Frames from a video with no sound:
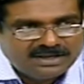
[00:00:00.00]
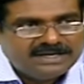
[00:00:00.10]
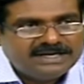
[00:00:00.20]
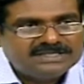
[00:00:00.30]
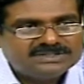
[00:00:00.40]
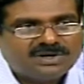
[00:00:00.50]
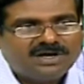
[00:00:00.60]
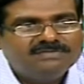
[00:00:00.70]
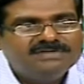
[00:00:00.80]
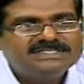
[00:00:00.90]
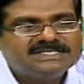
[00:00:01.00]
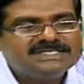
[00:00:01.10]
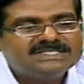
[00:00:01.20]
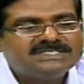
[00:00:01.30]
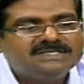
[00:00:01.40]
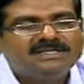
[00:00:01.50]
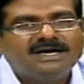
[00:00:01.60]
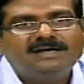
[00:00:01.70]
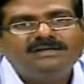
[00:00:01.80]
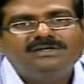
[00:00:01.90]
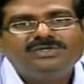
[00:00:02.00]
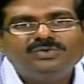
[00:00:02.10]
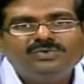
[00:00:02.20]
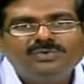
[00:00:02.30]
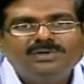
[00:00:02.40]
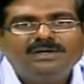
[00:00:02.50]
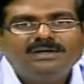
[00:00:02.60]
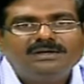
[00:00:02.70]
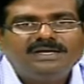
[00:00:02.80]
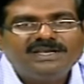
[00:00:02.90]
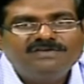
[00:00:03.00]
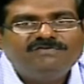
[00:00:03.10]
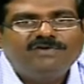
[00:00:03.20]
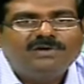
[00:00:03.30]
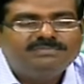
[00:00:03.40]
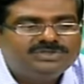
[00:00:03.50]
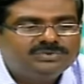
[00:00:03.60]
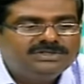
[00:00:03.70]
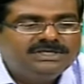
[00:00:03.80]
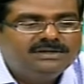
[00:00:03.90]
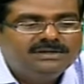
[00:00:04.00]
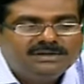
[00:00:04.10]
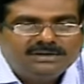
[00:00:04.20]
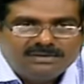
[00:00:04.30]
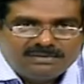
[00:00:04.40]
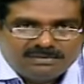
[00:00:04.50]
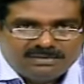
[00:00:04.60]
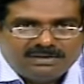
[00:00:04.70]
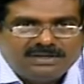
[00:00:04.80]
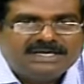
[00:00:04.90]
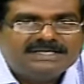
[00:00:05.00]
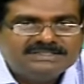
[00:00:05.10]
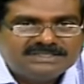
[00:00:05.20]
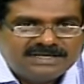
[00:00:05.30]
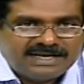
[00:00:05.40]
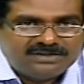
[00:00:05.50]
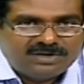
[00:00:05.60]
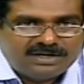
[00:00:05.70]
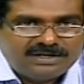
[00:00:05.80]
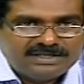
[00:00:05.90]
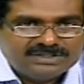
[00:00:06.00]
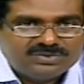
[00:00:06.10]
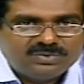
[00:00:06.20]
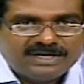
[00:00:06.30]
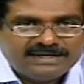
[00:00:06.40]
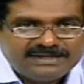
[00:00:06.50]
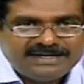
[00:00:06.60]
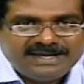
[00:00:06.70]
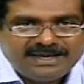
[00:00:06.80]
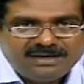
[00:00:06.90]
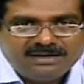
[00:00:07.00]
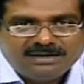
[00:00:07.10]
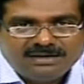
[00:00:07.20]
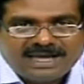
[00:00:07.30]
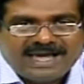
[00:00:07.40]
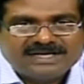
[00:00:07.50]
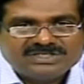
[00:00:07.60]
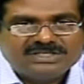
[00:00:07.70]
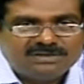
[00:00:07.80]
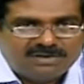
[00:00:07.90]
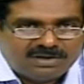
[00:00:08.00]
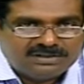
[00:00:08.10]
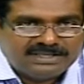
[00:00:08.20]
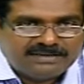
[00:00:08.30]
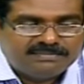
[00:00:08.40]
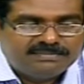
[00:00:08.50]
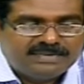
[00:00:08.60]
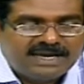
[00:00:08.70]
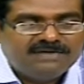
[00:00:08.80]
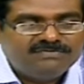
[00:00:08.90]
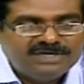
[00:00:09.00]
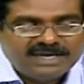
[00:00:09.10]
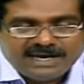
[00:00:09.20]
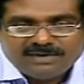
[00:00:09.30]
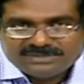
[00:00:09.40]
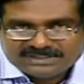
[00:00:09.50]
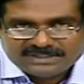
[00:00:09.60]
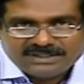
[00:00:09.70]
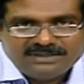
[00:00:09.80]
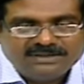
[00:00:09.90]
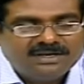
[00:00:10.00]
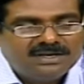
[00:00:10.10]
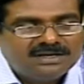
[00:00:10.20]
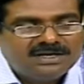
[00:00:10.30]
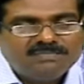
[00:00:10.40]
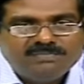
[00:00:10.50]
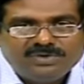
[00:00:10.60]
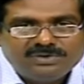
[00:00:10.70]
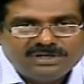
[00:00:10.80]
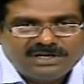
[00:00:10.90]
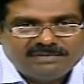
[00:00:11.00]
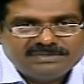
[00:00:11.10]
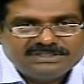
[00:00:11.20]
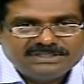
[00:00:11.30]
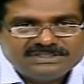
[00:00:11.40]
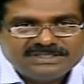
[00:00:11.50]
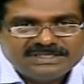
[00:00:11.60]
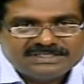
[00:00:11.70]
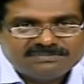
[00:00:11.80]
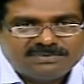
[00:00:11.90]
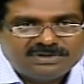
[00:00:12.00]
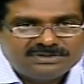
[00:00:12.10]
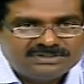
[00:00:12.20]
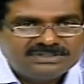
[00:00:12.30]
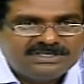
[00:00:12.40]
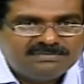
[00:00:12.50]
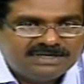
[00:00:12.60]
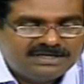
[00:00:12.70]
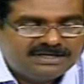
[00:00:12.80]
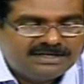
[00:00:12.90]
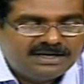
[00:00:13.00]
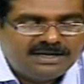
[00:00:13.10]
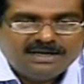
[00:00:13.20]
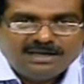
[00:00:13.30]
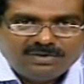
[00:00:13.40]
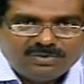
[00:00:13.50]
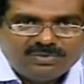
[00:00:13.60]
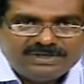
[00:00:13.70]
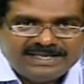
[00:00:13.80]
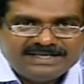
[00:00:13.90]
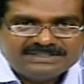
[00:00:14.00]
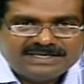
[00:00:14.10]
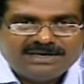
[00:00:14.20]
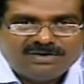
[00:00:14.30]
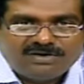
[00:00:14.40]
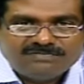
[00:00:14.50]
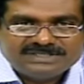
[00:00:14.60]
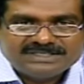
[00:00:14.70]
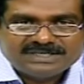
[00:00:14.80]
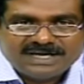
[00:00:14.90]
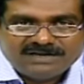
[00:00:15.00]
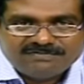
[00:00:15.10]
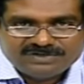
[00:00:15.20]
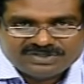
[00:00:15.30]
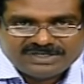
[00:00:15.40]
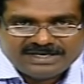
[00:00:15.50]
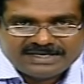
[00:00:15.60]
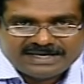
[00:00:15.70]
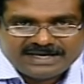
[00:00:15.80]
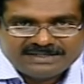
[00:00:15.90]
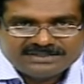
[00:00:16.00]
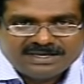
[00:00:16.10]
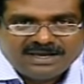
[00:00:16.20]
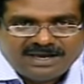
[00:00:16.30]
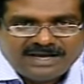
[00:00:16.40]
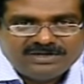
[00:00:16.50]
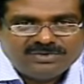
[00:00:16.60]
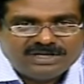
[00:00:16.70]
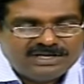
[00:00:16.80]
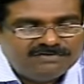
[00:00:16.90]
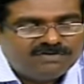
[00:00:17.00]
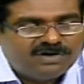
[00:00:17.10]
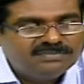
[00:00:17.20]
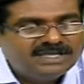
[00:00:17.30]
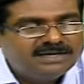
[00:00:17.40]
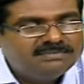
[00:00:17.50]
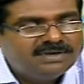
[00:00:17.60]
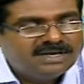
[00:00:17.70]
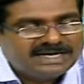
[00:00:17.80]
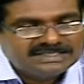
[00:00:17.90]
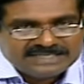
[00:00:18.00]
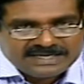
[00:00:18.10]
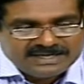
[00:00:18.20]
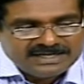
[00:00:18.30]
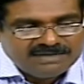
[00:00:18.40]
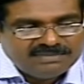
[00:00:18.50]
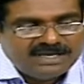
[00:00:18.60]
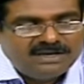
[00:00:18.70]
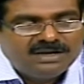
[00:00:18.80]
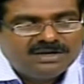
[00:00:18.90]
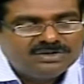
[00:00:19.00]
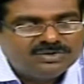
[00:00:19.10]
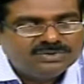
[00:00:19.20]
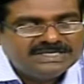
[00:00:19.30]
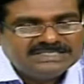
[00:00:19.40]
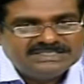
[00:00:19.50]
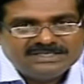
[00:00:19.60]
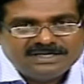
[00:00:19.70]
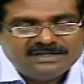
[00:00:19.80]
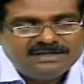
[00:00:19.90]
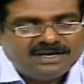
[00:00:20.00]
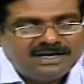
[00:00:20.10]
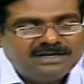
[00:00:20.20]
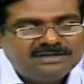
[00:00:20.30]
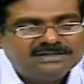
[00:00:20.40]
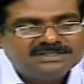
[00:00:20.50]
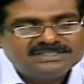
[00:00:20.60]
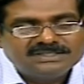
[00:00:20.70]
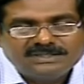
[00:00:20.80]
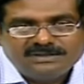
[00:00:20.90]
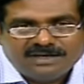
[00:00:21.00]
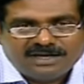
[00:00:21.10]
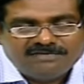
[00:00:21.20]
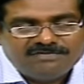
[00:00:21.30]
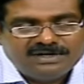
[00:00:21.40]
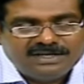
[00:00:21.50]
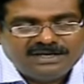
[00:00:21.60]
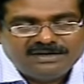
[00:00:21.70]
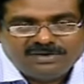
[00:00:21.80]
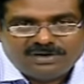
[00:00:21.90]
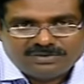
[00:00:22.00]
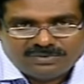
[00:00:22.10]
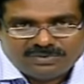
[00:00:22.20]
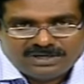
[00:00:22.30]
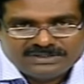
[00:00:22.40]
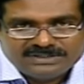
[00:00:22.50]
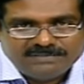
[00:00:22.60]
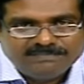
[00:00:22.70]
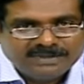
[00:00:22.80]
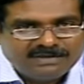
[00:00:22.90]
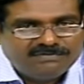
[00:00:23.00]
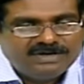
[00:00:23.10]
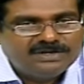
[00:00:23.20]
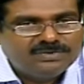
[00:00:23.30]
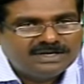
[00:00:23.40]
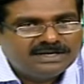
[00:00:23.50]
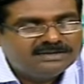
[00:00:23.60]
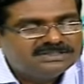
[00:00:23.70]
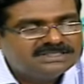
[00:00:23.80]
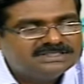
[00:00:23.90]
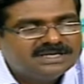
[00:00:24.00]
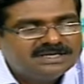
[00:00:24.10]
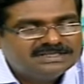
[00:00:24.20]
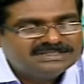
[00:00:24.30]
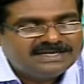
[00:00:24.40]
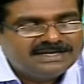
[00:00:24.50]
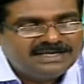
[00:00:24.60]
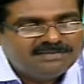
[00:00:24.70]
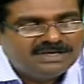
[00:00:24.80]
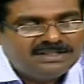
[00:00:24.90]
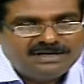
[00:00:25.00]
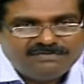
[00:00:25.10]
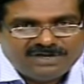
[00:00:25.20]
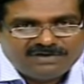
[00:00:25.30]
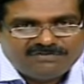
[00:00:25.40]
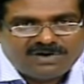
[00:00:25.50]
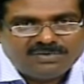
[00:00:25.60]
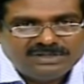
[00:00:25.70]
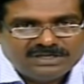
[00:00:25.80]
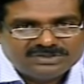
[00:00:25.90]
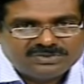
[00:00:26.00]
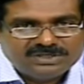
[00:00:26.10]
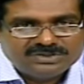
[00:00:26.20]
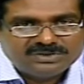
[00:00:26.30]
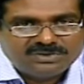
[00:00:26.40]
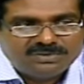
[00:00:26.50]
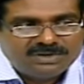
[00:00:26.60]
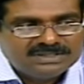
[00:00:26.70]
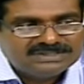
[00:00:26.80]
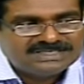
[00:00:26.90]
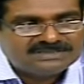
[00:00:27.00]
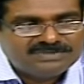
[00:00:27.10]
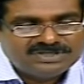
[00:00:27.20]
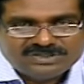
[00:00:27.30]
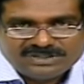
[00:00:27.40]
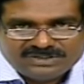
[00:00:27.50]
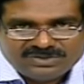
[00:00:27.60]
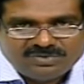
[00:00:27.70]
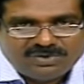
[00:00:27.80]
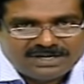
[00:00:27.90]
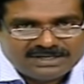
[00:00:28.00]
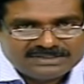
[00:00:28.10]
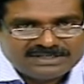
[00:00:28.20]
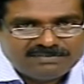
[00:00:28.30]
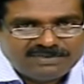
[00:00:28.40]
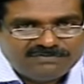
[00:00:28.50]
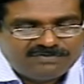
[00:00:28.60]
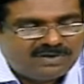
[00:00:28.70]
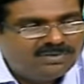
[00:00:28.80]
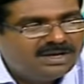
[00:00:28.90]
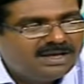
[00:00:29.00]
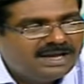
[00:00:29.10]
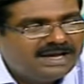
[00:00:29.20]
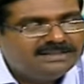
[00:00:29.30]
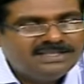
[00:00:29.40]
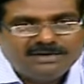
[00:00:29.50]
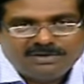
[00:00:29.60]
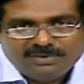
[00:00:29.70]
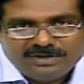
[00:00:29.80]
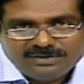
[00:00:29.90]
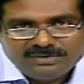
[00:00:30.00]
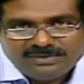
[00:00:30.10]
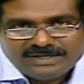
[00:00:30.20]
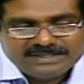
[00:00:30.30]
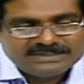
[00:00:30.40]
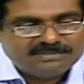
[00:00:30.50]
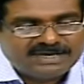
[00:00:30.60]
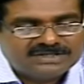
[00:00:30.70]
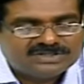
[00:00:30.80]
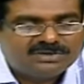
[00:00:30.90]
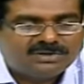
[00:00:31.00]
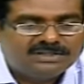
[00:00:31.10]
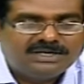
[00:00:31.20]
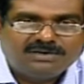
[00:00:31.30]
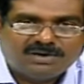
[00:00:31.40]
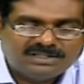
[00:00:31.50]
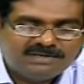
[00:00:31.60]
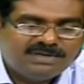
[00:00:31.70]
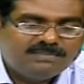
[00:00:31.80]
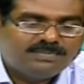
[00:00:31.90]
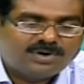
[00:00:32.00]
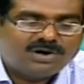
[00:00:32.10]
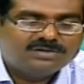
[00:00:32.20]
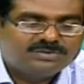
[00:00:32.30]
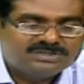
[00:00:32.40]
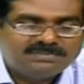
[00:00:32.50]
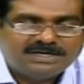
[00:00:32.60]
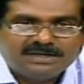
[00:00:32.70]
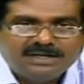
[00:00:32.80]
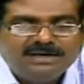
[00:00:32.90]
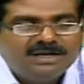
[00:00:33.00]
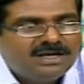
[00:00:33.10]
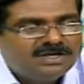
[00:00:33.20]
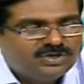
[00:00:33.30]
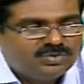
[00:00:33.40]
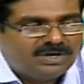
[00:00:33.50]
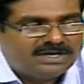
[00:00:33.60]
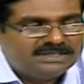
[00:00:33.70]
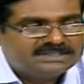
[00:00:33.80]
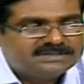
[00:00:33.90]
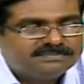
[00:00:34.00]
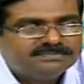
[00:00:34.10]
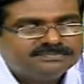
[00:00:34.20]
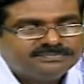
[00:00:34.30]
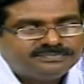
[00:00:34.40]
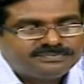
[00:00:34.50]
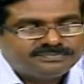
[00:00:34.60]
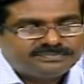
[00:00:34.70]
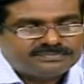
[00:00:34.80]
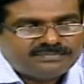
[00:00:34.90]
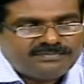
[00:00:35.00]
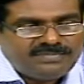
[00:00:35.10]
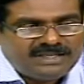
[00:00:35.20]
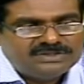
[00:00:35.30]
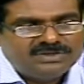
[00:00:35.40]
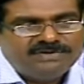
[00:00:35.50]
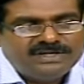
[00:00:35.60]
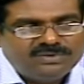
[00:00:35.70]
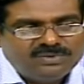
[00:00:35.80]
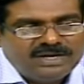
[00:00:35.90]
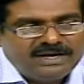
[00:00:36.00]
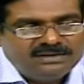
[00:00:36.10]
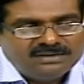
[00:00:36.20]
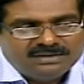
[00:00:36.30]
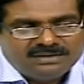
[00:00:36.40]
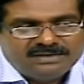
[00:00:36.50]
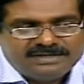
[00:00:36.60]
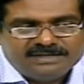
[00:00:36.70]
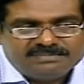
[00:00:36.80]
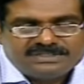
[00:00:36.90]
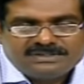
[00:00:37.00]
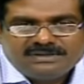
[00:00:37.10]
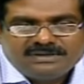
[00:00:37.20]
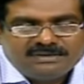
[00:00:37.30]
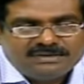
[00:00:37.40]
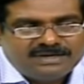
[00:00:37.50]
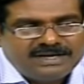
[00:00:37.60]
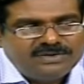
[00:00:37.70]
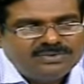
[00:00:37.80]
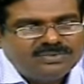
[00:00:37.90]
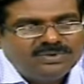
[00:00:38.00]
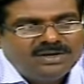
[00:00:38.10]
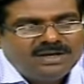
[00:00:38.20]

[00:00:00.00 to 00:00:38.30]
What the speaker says: it is always suggested that you inform to the concerned authorities who can take action on them. And we have CERT, Computer Emergency Response Team in India, who takes care of such kind of phishing attacks, and you can inform them and send an email to incident@cert-in.org, where you can just send an email that we have found that so and so suspicious URLs have been found, and they are going to take some action on that, or they may block those particular URLs. So, when you look at the tips, try to